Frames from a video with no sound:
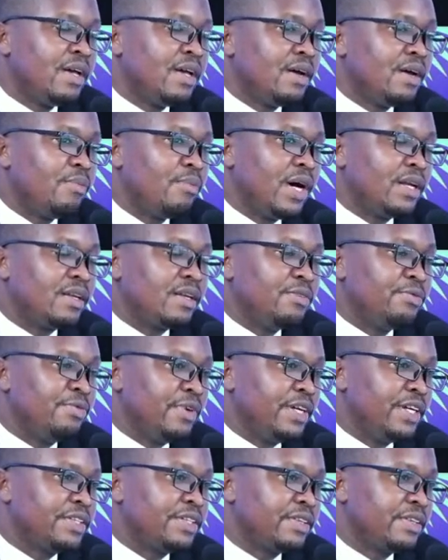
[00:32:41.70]
But
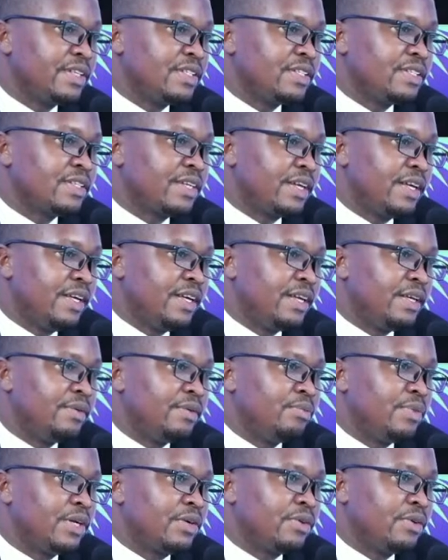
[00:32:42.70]
inflation is key
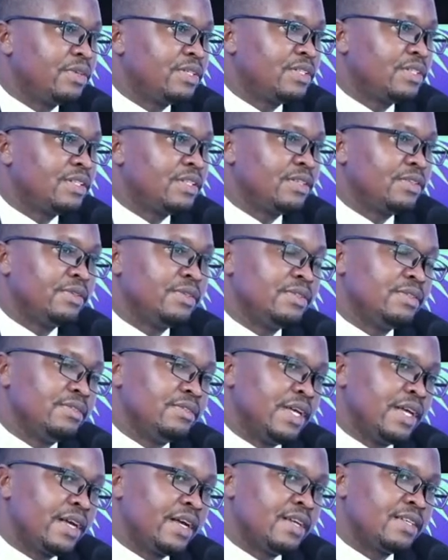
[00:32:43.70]
because it will,
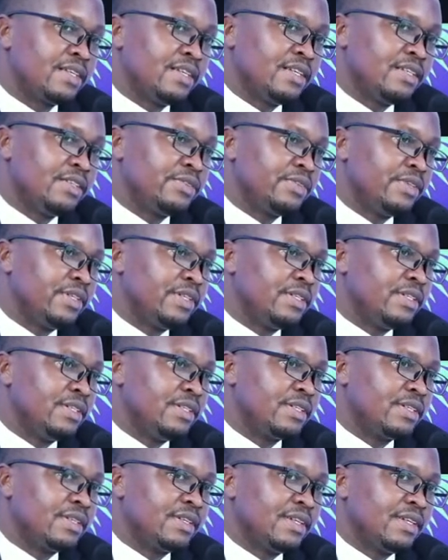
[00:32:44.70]
like I said,
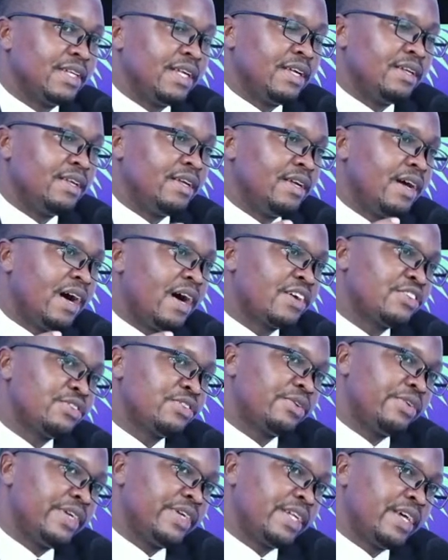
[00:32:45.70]
the
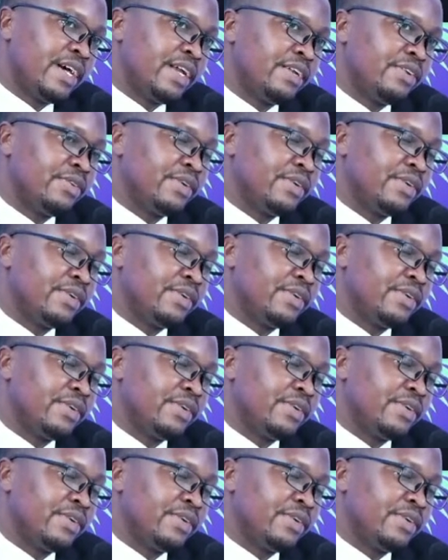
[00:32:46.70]
actual return you